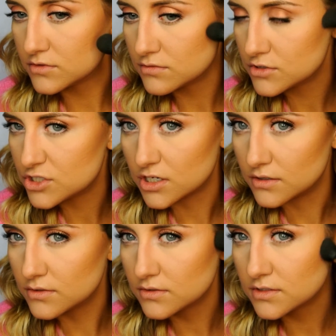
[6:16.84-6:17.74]

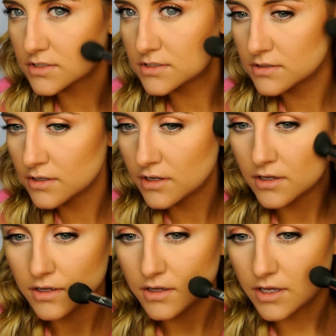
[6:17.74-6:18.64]
strokes,
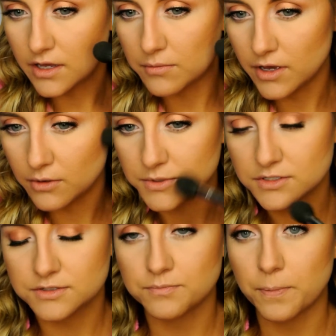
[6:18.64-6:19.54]
it
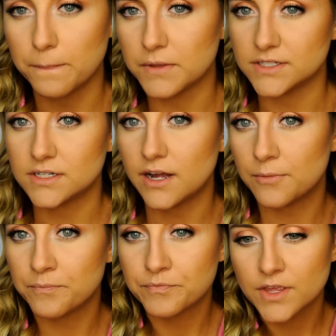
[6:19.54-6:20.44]
helps blend it out.
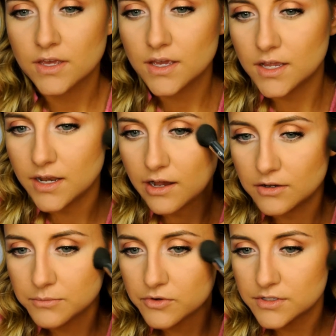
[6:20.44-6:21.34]
And now
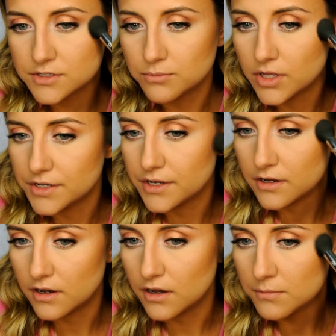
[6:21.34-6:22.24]
I'm going to blend it
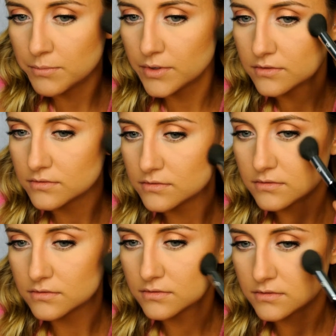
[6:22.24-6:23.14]
up,
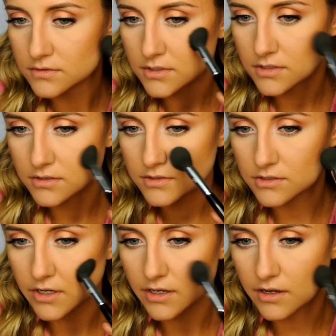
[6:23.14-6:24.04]

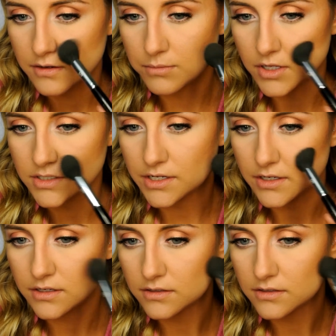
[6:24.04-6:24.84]
so I kind of blend it